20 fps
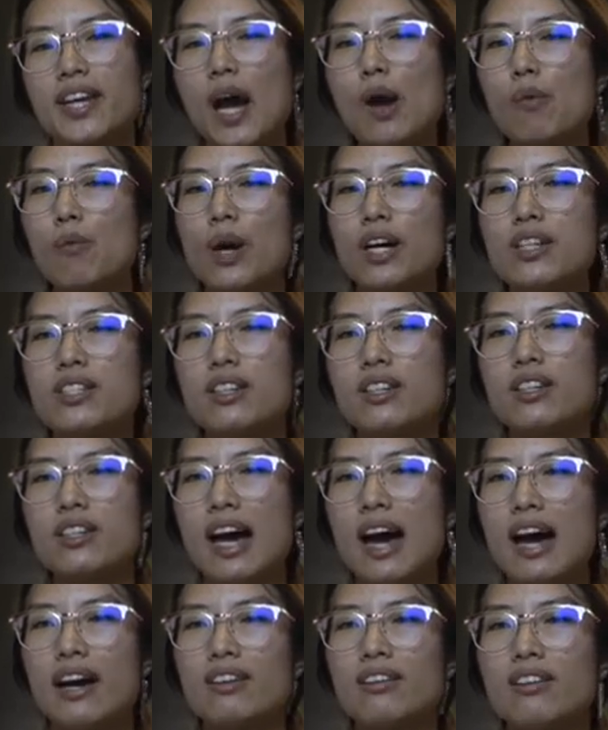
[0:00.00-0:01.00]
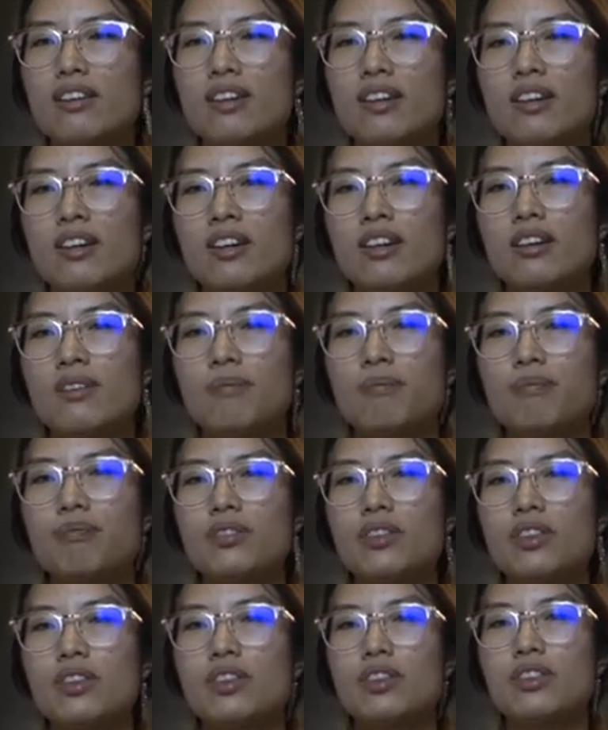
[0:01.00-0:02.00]
wanted, and
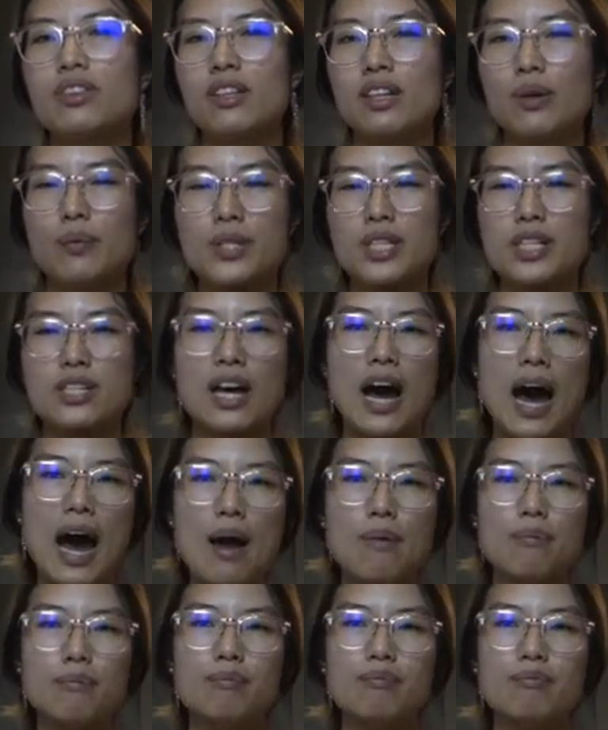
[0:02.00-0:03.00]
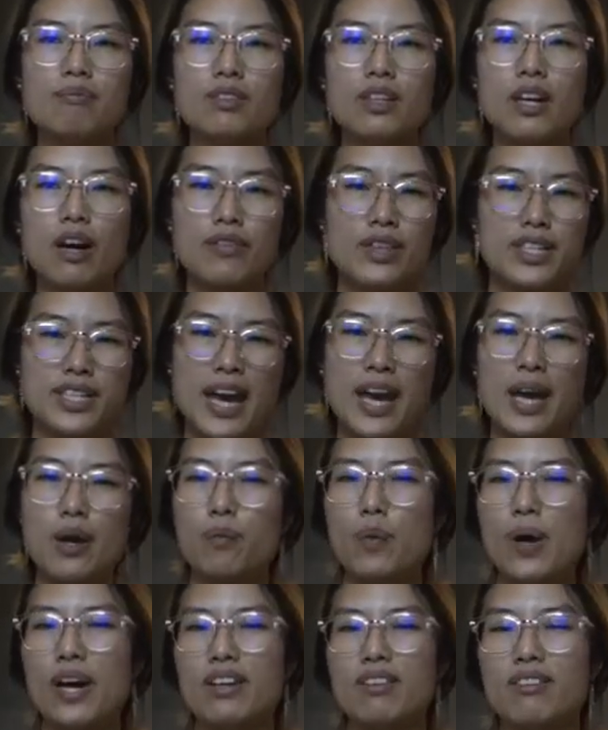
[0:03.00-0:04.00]
it was a time of the day
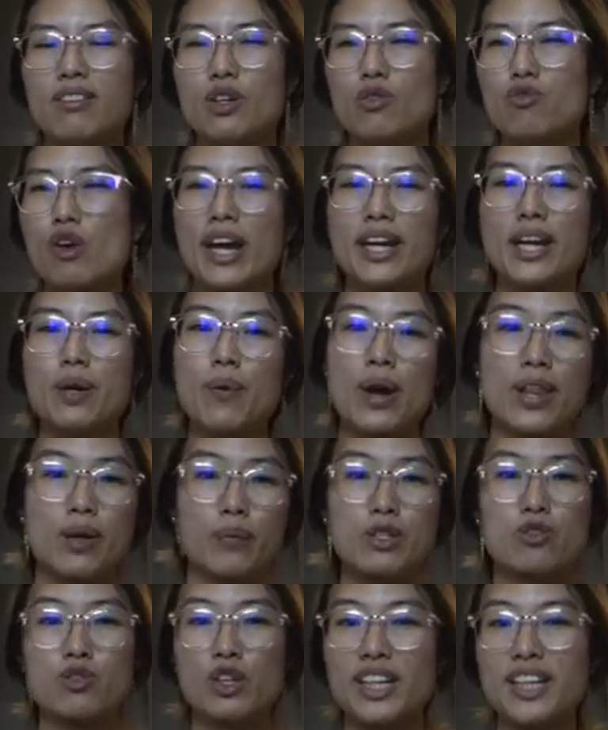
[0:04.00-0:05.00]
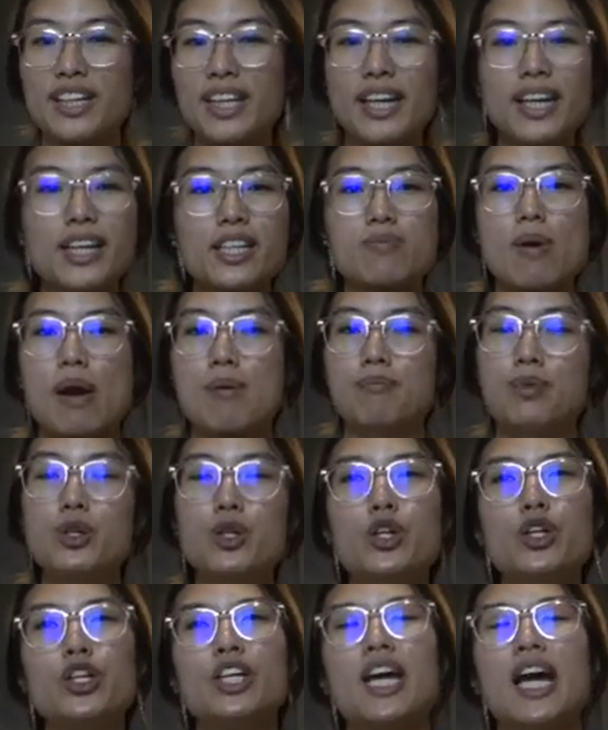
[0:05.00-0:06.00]
when the rainy weather was really getting to my
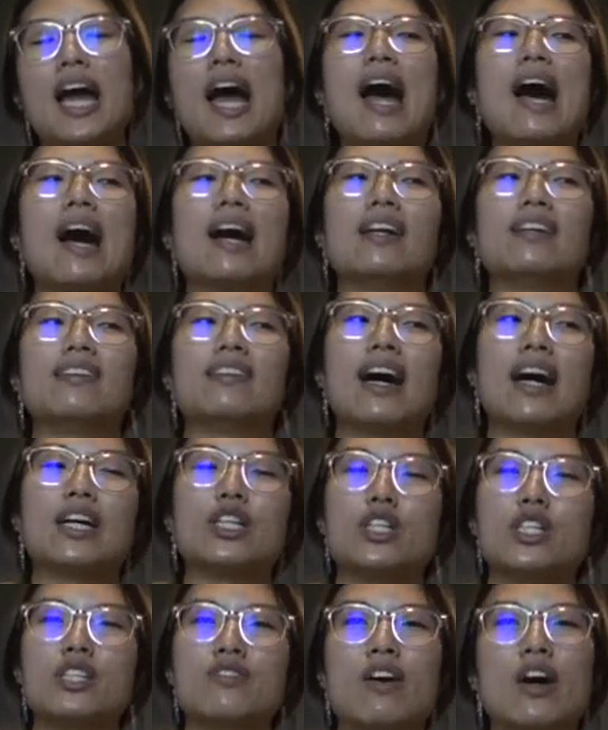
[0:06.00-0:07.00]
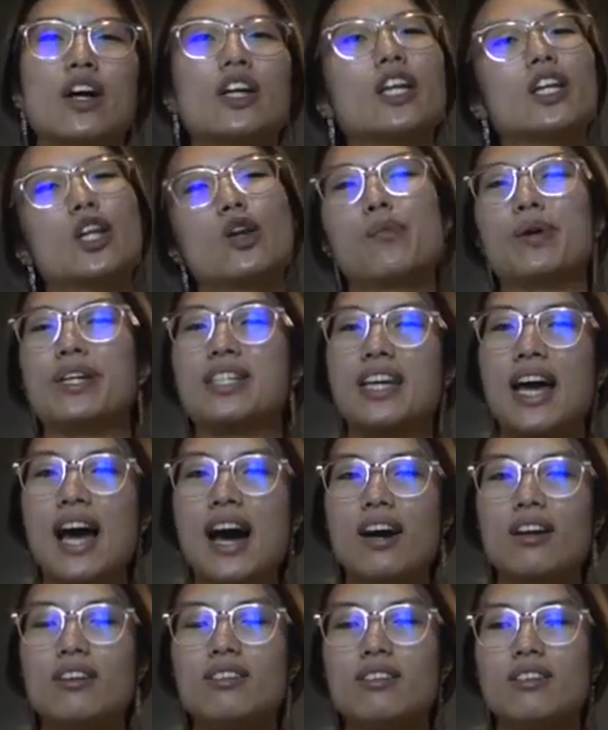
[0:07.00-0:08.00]
mood, and I just felt a little bit
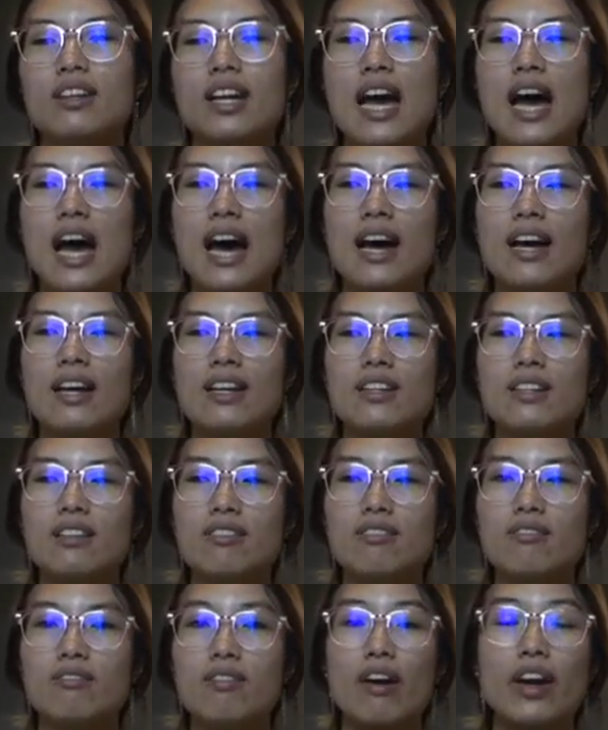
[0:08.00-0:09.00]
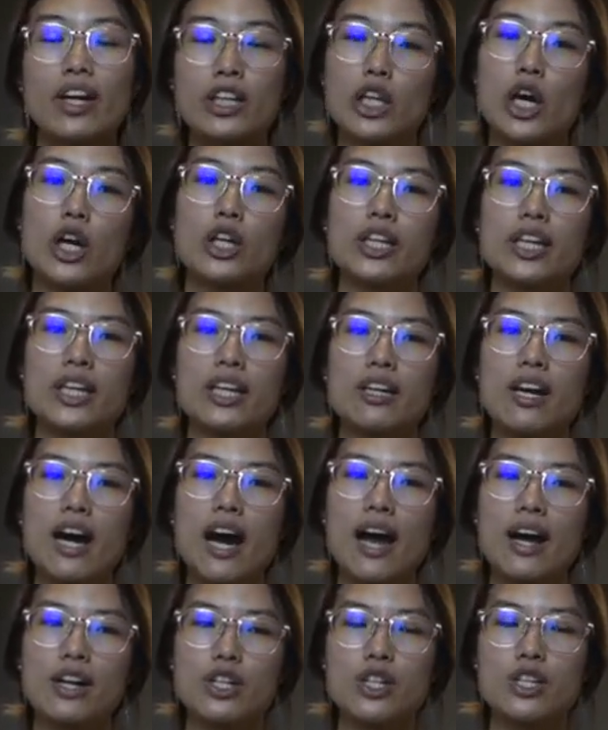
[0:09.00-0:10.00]
down and very lonely.
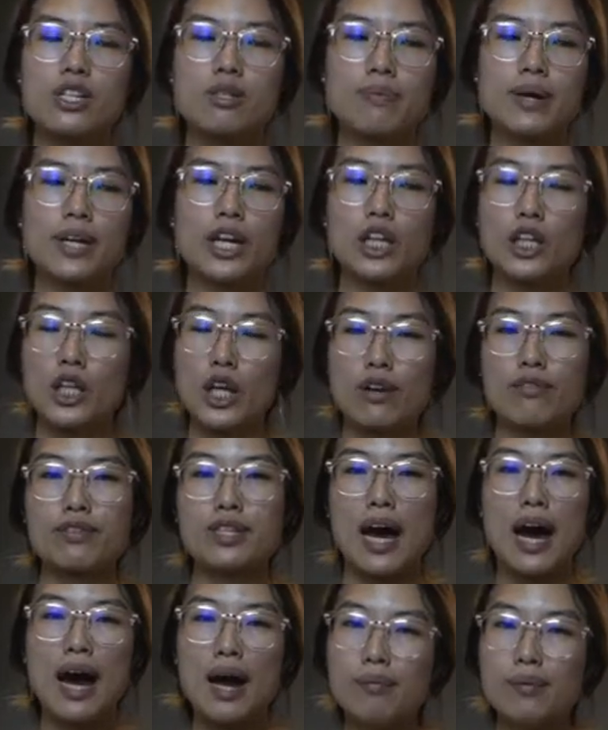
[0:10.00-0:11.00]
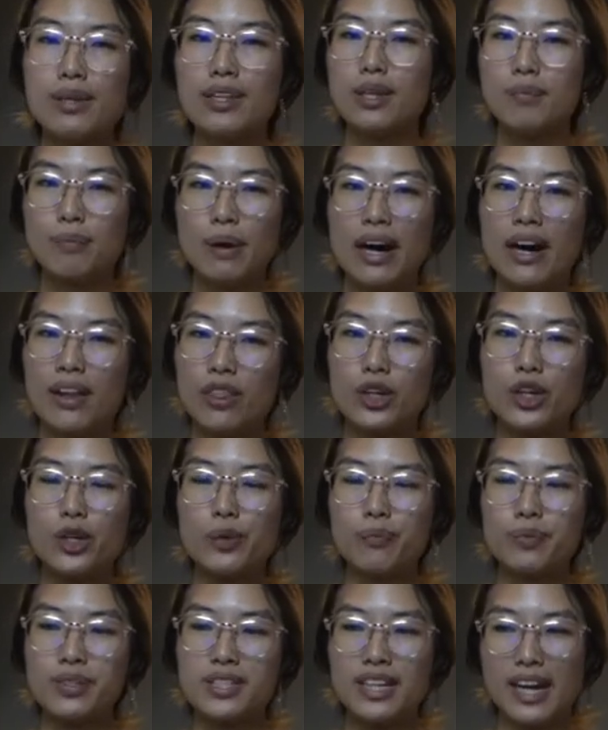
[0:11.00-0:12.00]
I actually spent a lot of time in the
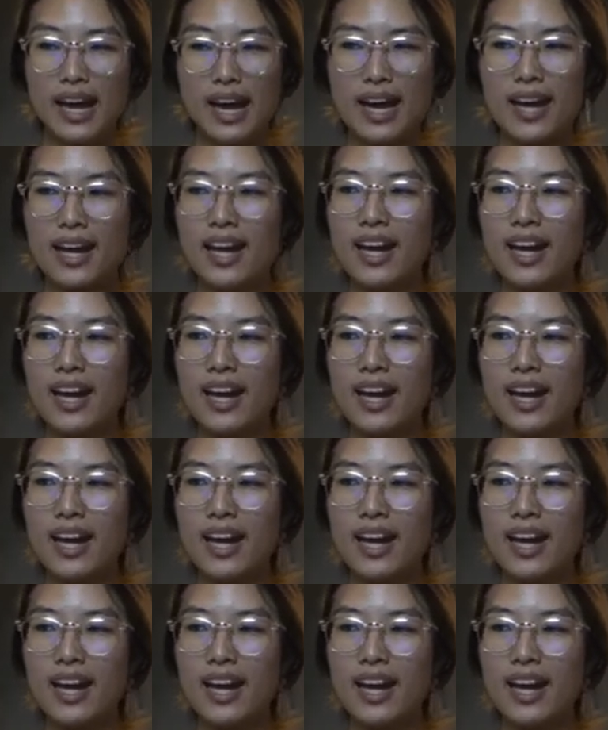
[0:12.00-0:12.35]
bathroom today